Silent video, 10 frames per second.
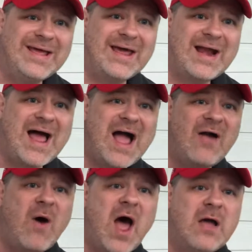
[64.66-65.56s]

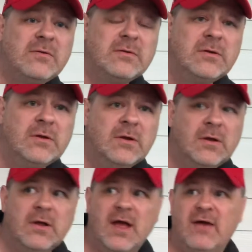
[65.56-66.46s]
Nicaragua.
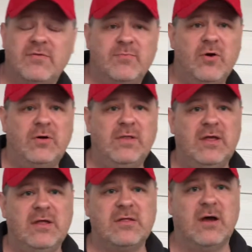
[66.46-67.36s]
I've smoked
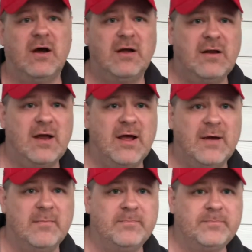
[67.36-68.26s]
these
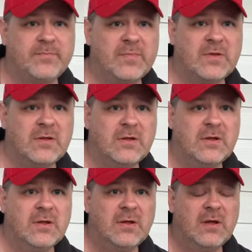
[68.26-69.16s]
on
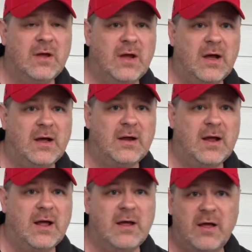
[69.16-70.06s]

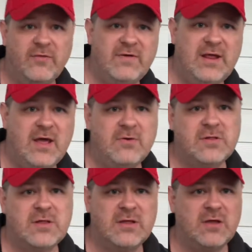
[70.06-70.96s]
other
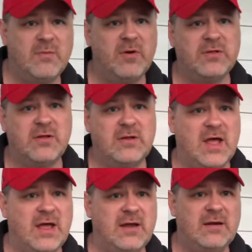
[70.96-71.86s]
videos. It's almost
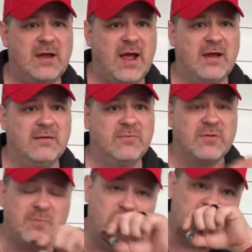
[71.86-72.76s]
done. I
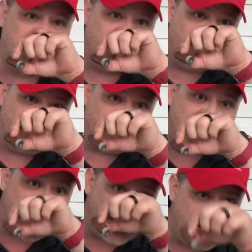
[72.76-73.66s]
was smoking it earlier
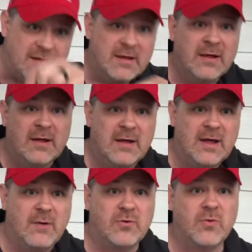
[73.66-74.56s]
today.
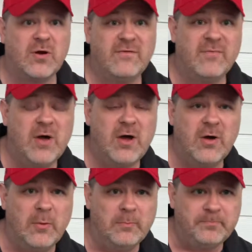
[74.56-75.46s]
I was working from
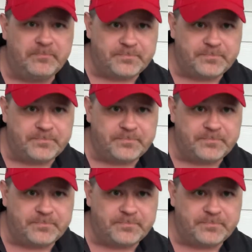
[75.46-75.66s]
home.